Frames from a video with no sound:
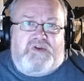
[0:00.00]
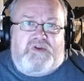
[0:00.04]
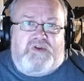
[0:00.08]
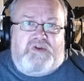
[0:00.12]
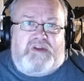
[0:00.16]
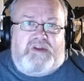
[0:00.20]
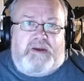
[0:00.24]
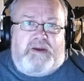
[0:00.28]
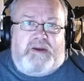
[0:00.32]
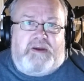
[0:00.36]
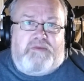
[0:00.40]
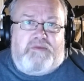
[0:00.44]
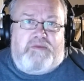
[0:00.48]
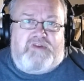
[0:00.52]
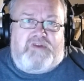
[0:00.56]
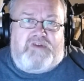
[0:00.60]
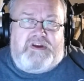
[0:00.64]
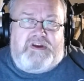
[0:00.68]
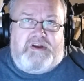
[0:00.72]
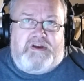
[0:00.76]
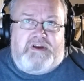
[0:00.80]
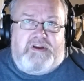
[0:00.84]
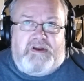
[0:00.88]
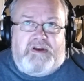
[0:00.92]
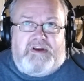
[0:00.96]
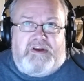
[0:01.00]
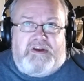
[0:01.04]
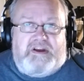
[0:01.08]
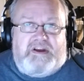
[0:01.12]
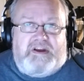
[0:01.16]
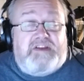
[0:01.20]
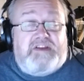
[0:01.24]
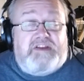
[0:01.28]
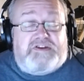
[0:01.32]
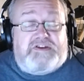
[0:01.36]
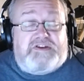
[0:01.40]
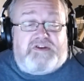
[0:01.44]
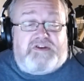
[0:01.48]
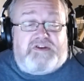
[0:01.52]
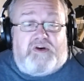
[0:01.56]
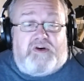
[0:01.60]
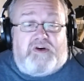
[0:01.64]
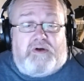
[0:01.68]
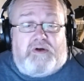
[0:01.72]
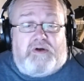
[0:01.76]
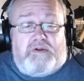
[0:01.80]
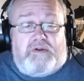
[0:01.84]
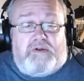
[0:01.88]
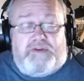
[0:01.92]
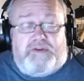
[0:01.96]
library
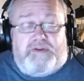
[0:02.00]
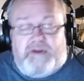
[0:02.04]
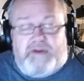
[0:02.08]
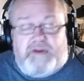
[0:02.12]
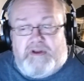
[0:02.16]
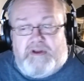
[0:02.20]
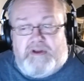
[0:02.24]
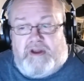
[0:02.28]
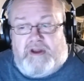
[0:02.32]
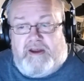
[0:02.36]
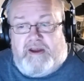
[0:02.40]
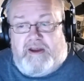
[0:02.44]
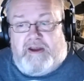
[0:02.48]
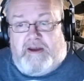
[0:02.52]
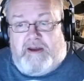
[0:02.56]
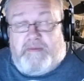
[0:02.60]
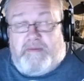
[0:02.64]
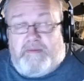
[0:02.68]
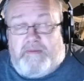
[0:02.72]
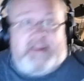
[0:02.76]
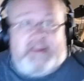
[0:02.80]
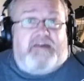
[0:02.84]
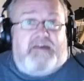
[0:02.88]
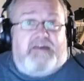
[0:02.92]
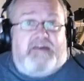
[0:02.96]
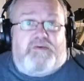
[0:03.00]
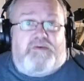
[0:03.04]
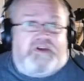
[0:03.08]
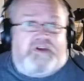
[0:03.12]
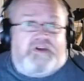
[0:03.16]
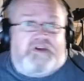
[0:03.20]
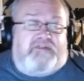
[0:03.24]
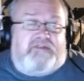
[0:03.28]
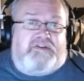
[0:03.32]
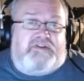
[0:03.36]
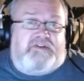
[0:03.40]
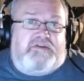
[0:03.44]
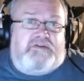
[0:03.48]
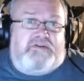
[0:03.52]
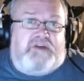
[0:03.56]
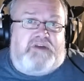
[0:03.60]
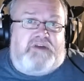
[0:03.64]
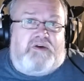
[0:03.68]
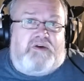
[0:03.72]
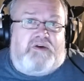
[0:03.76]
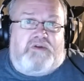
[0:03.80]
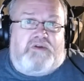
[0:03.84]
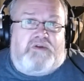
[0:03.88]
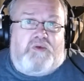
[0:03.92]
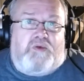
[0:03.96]
installed. But now you won't have to do that
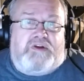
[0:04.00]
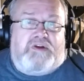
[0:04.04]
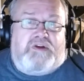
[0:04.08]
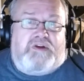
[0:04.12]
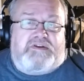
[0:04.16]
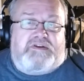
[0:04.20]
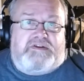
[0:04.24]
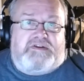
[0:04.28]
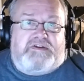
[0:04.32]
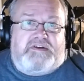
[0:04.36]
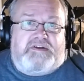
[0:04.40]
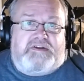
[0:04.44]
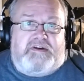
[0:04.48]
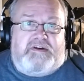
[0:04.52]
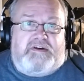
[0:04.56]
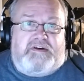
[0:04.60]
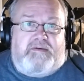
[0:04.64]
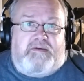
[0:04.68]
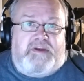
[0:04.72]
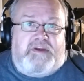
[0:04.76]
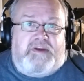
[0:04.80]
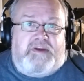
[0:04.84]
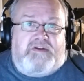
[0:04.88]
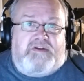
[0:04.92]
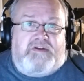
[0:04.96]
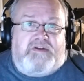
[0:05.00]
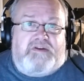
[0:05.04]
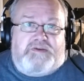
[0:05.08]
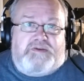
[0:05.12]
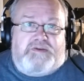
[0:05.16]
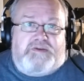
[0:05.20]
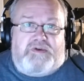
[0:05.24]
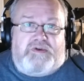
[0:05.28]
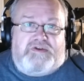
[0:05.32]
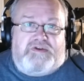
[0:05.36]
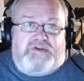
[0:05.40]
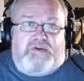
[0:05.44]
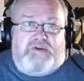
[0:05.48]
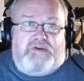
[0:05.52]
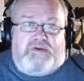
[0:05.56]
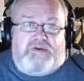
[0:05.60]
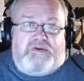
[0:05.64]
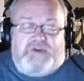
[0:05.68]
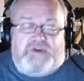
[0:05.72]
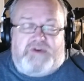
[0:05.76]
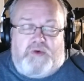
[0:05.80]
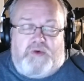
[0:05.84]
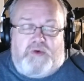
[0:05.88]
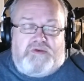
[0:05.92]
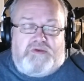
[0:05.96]
all at once. In Cosmos, of course,
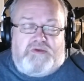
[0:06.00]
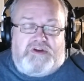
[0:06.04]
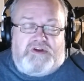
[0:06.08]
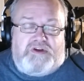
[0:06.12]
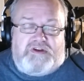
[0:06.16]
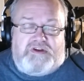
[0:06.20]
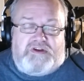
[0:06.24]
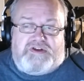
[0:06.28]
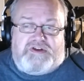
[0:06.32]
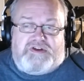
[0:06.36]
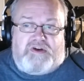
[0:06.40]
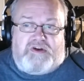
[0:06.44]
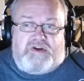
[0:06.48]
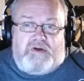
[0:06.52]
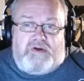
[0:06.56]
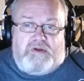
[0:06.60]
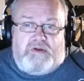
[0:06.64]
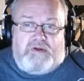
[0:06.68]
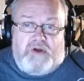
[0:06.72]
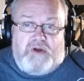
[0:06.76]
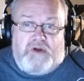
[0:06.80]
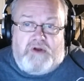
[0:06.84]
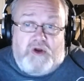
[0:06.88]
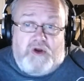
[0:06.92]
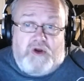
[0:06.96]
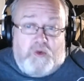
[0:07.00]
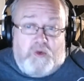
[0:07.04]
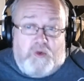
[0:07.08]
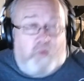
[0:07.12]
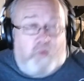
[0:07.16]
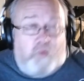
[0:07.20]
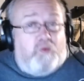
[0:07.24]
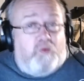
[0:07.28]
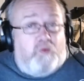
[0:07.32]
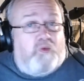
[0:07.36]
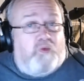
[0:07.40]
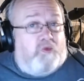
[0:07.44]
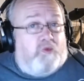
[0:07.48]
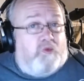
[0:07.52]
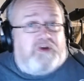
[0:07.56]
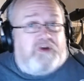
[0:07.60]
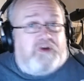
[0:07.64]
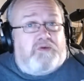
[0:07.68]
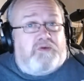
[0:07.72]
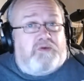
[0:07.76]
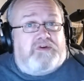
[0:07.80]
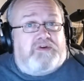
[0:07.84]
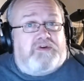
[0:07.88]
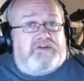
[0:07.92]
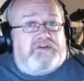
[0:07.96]
you only install what you
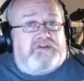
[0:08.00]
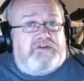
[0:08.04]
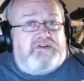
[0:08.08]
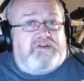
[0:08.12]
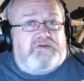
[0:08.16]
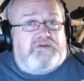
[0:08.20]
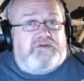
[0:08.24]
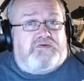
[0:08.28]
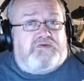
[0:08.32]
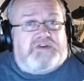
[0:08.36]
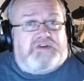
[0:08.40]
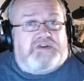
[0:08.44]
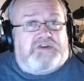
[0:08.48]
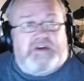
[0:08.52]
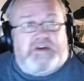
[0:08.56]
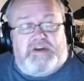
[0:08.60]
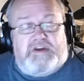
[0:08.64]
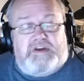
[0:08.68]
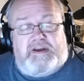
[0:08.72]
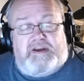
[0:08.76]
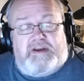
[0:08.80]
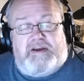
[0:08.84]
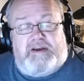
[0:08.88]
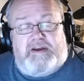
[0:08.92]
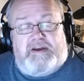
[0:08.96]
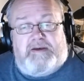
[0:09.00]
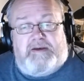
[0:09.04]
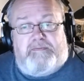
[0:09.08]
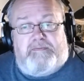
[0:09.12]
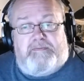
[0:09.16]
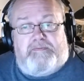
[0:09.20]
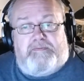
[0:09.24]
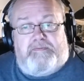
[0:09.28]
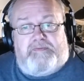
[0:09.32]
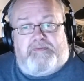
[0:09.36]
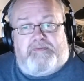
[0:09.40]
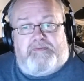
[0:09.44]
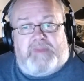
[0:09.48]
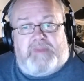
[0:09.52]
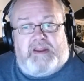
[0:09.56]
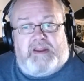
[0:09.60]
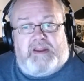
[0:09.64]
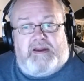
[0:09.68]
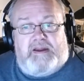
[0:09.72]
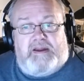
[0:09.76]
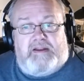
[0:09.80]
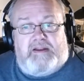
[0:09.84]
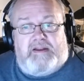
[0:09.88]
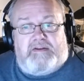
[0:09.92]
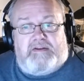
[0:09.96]
want to use.
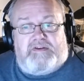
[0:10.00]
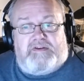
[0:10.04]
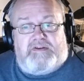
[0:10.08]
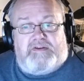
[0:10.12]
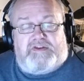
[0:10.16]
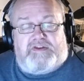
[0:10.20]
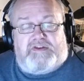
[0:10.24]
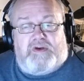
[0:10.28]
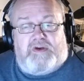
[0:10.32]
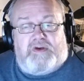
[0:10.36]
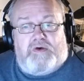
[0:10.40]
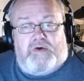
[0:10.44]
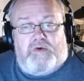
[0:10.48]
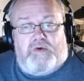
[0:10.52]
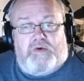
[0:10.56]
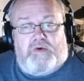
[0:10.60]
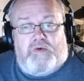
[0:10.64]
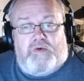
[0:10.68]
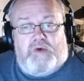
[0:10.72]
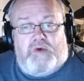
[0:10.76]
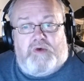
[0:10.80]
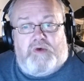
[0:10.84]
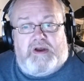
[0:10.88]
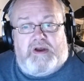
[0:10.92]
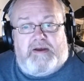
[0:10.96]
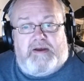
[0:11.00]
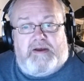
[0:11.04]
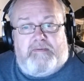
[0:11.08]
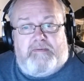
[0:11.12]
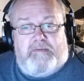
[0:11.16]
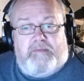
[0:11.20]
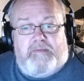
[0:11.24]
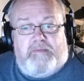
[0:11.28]
And so